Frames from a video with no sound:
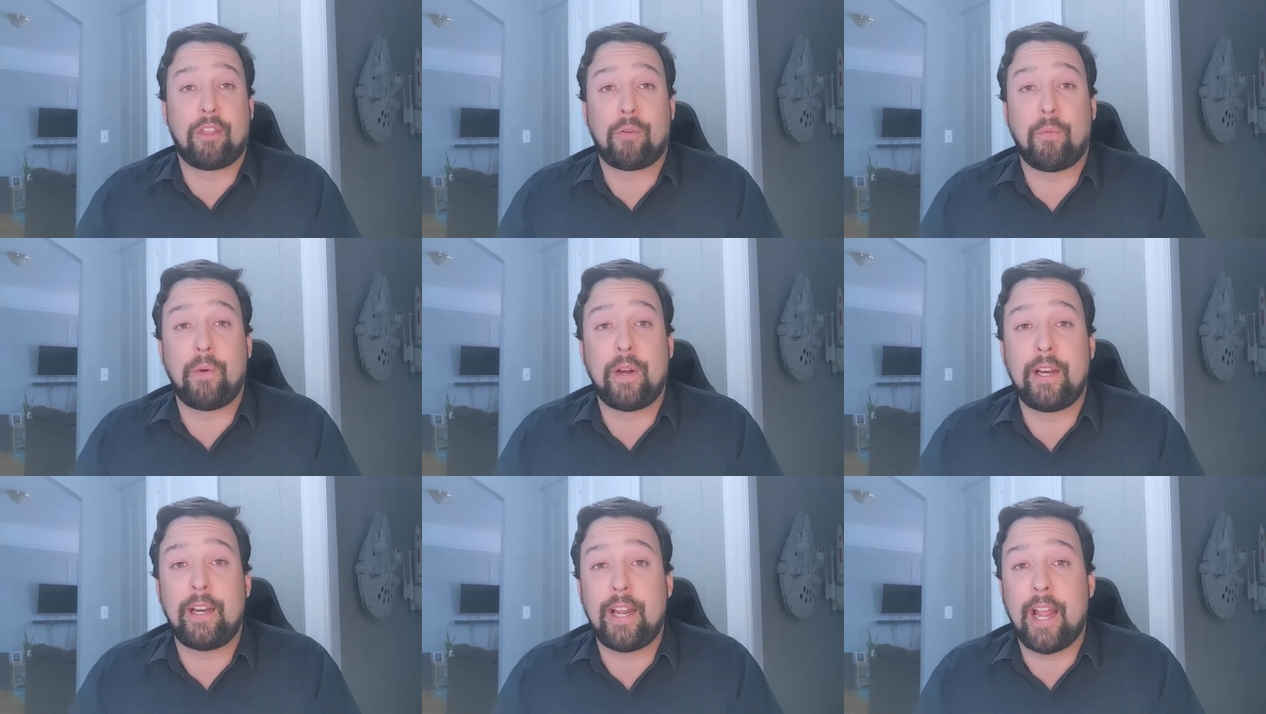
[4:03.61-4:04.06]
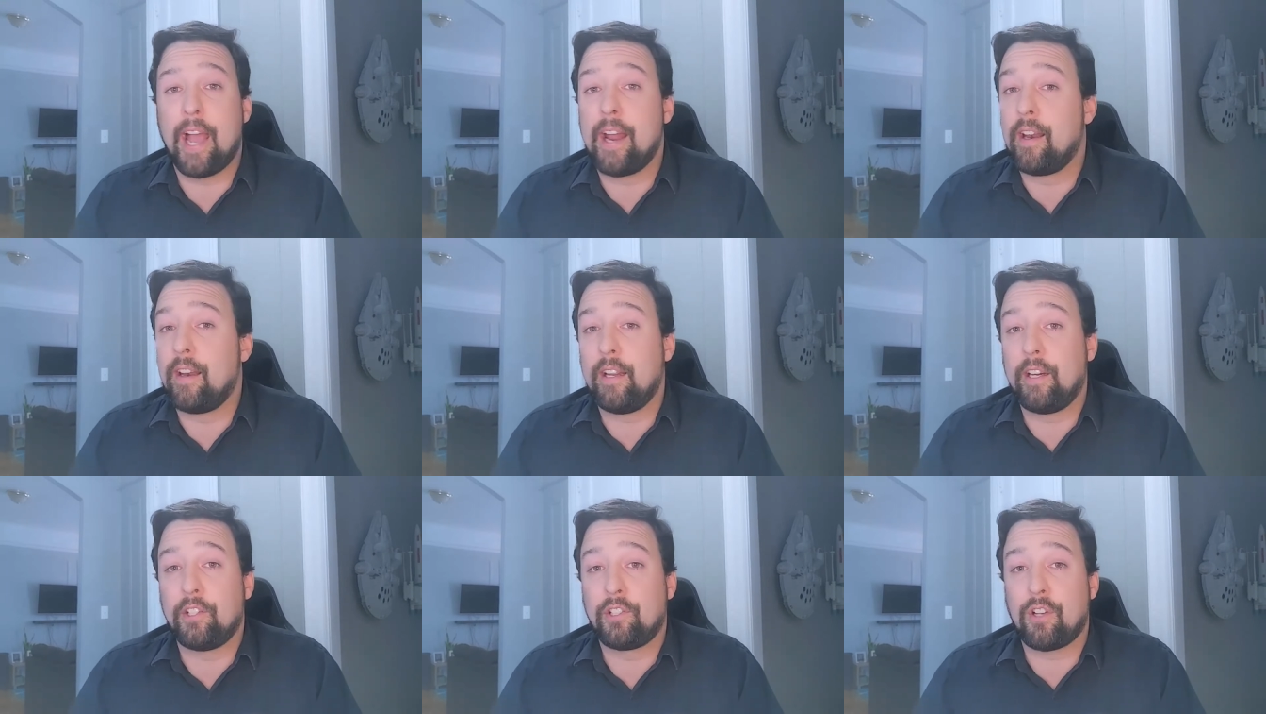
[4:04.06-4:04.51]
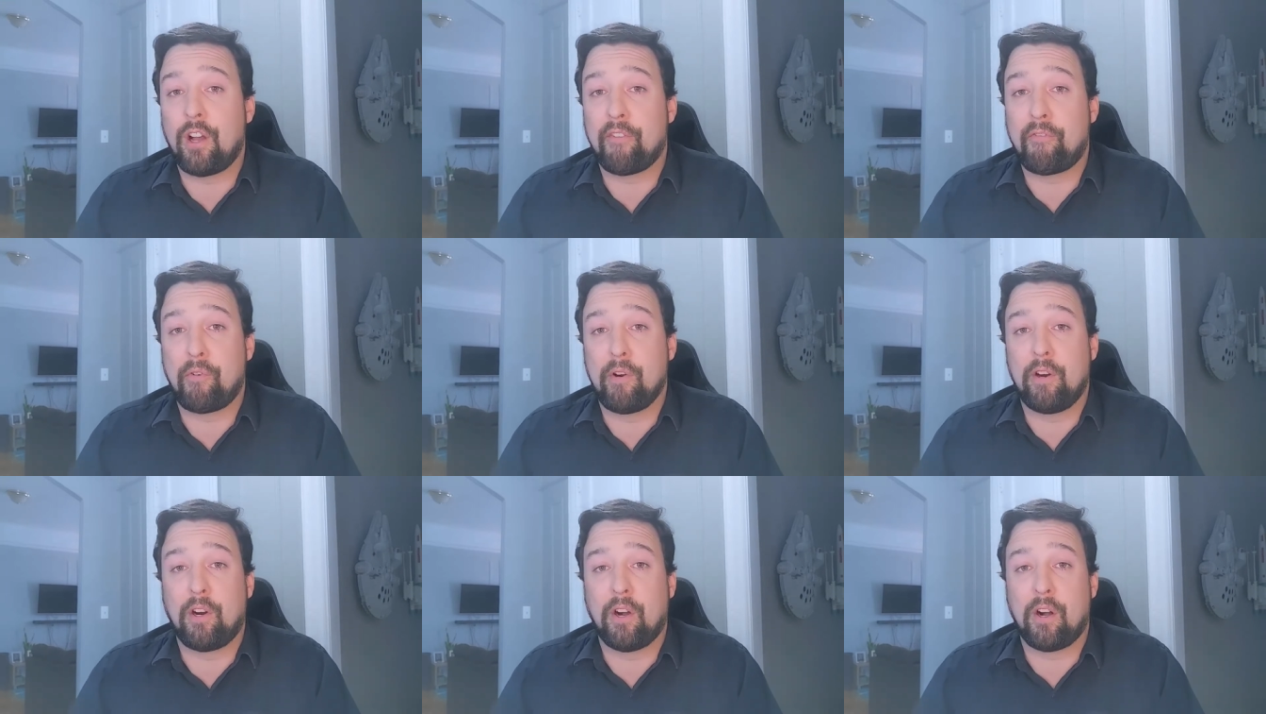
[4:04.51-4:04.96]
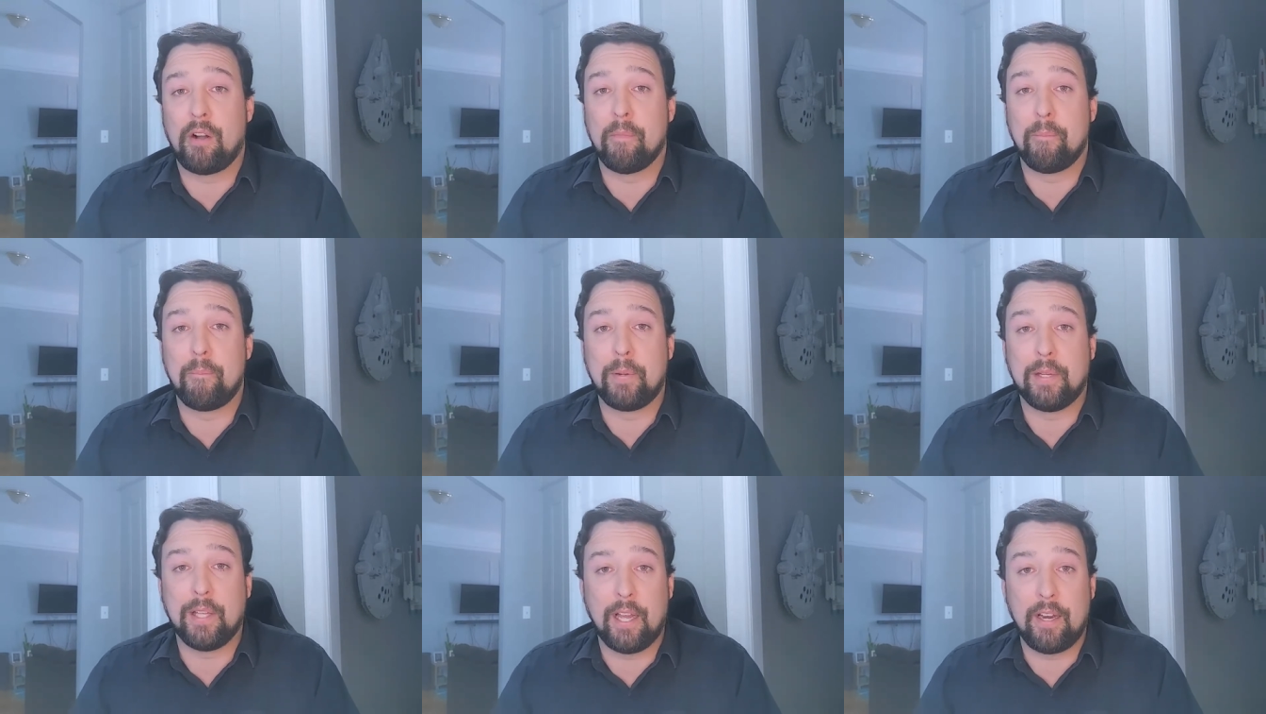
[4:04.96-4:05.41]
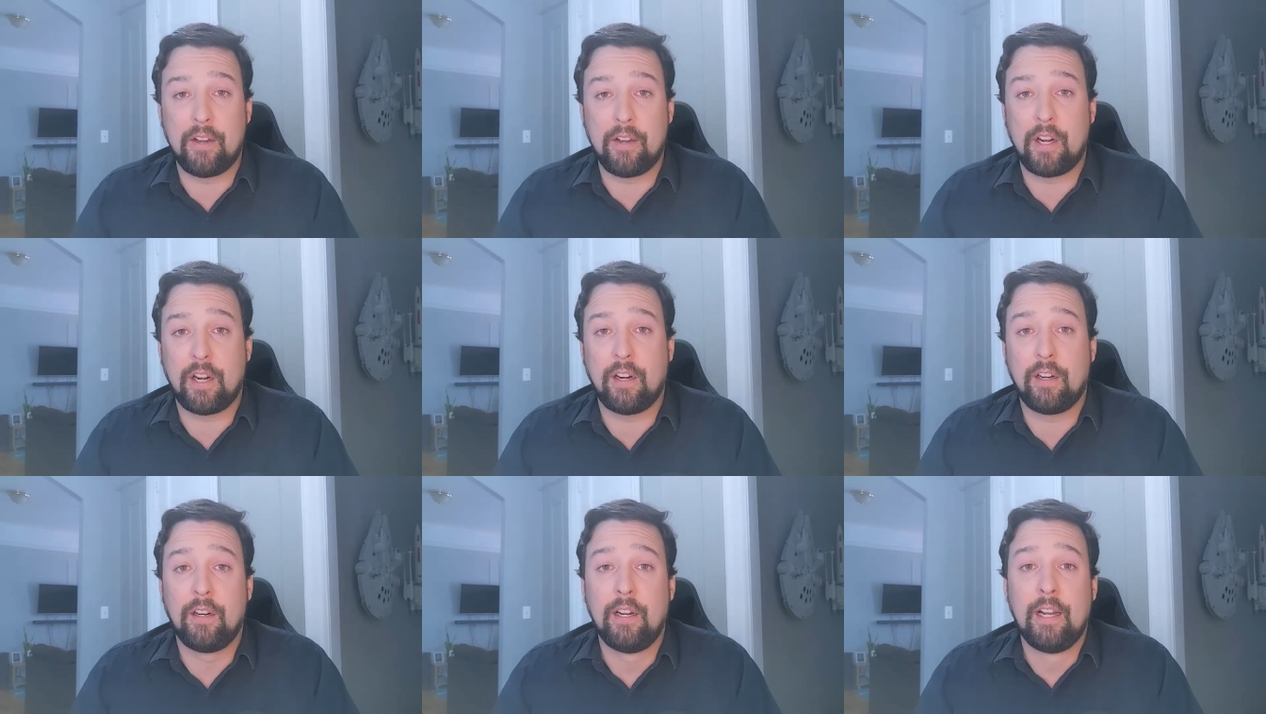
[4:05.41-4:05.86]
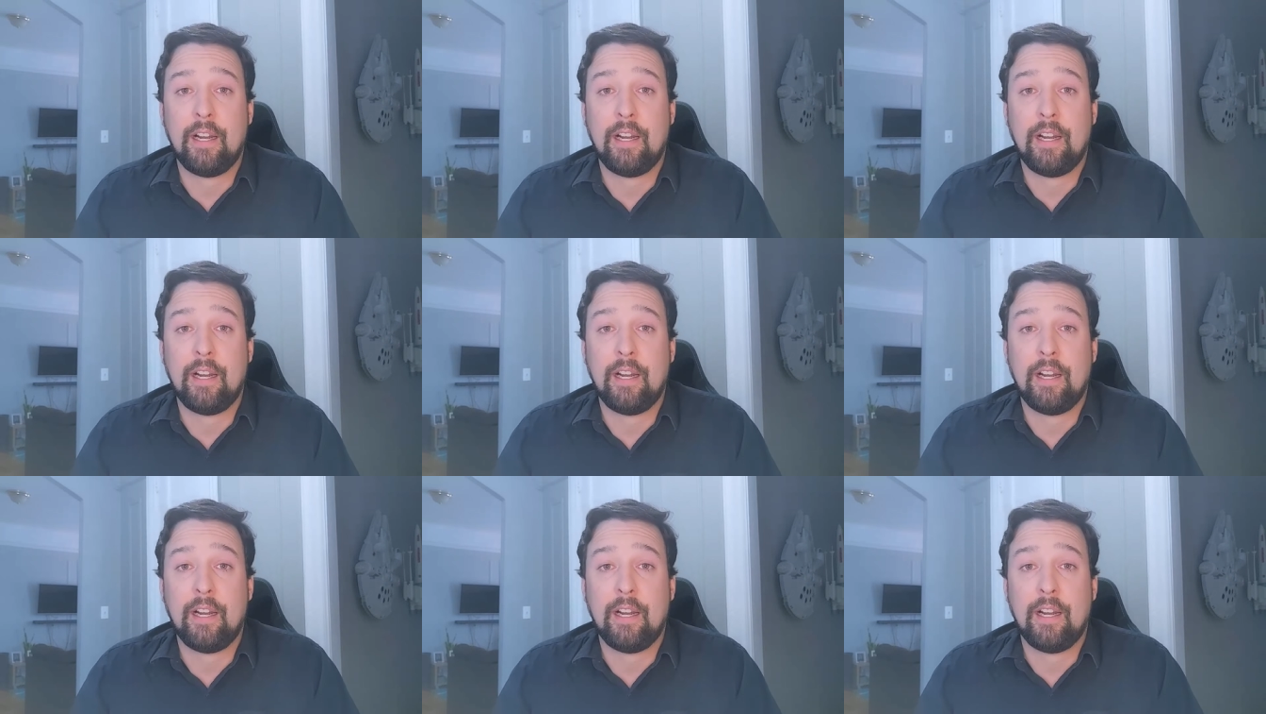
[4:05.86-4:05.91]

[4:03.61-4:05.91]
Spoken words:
3D editing software called Blender.